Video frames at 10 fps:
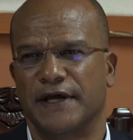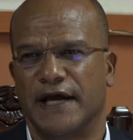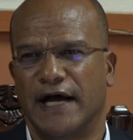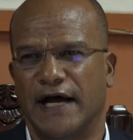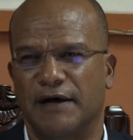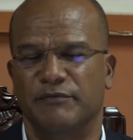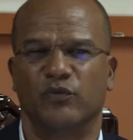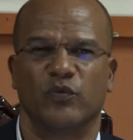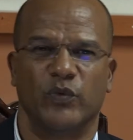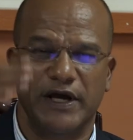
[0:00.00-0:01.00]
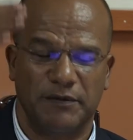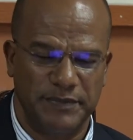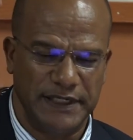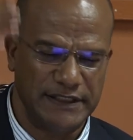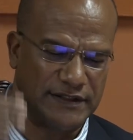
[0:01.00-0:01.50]
way up
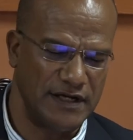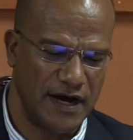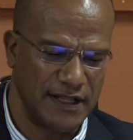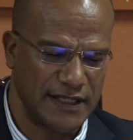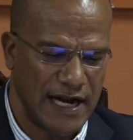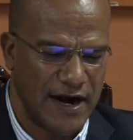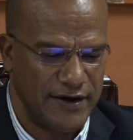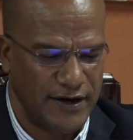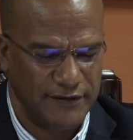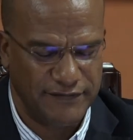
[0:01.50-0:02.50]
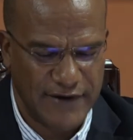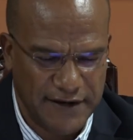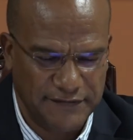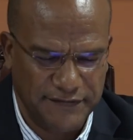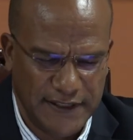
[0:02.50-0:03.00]
into North Clarendon,
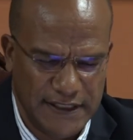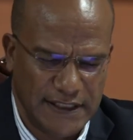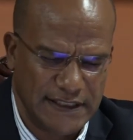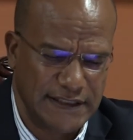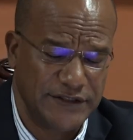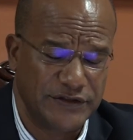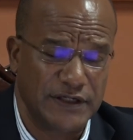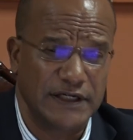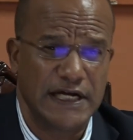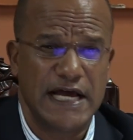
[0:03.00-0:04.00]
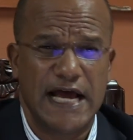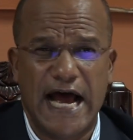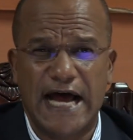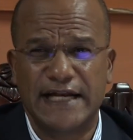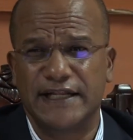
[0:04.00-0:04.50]
Frankfield, etc.
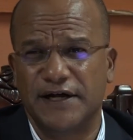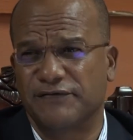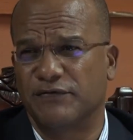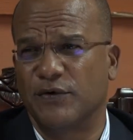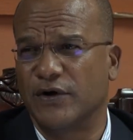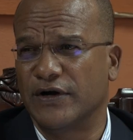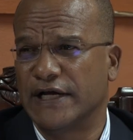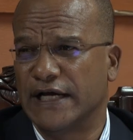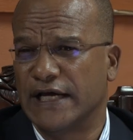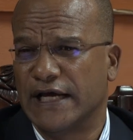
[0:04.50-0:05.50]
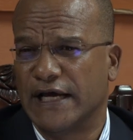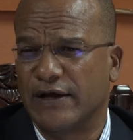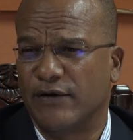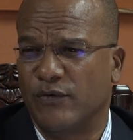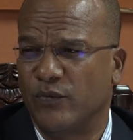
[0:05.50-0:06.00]
And therefore,
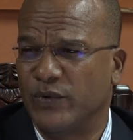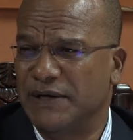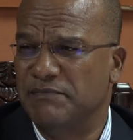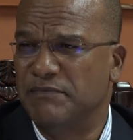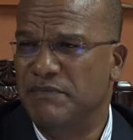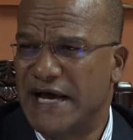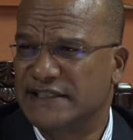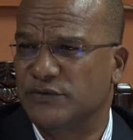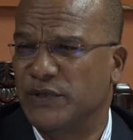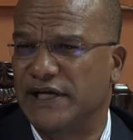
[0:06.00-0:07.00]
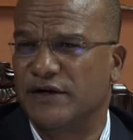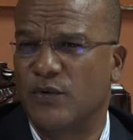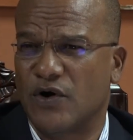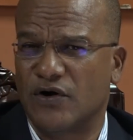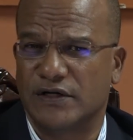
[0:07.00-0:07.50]
with the best will in the
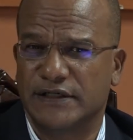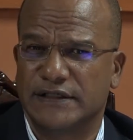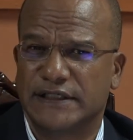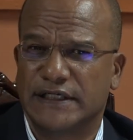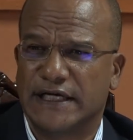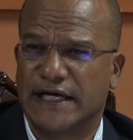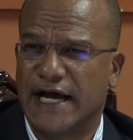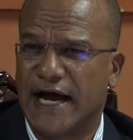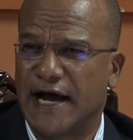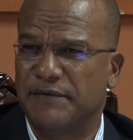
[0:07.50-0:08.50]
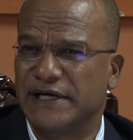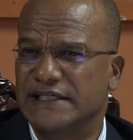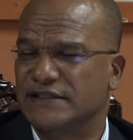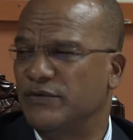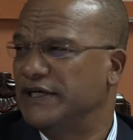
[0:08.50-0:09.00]
world, it
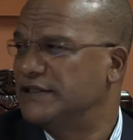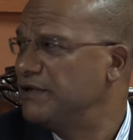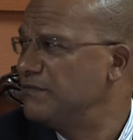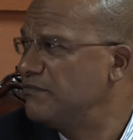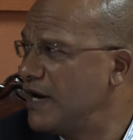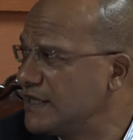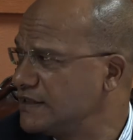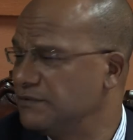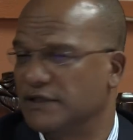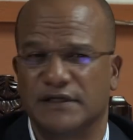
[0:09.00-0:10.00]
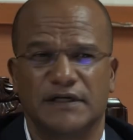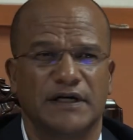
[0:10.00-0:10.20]
is going to be impossible